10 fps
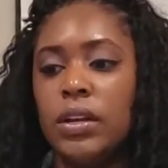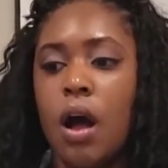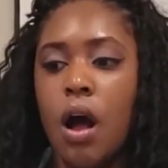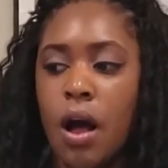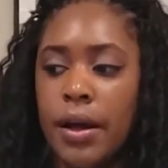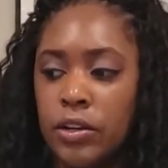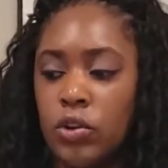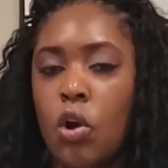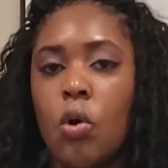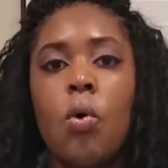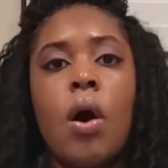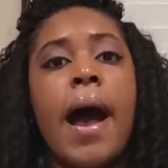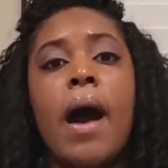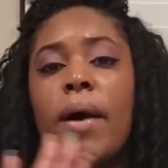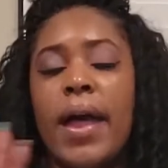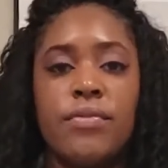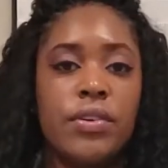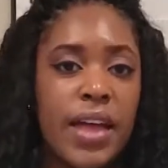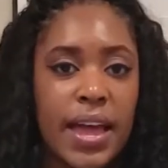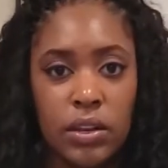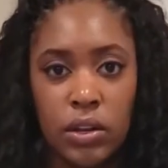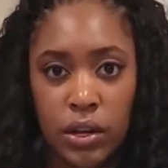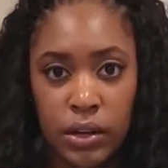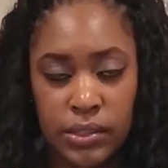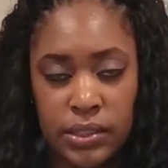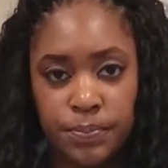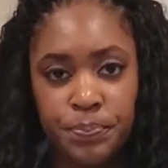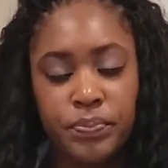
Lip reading: on, however that looks.